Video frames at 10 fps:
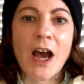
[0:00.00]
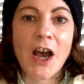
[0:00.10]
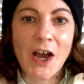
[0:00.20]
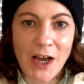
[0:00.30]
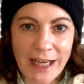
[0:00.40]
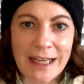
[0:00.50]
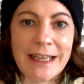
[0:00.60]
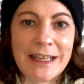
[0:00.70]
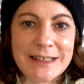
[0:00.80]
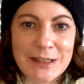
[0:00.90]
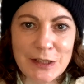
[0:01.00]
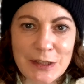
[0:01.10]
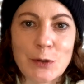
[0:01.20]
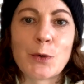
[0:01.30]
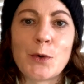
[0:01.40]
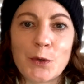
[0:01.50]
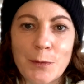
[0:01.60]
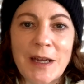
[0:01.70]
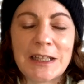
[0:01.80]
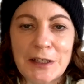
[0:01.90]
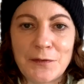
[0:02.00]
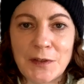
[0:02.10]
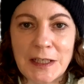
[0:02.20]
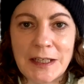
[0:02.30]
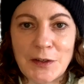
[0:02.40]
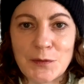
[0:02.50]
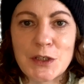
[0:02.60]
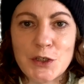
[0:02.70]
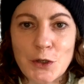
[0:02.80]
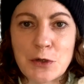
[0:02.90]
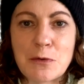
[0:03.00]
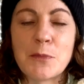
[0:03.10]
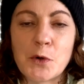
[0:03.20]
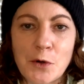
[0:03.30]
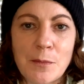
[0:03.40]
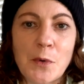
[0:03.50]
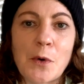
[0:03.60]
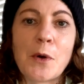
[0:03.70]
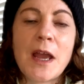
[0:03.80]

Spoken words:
I saw the benefit of the shoe more and more.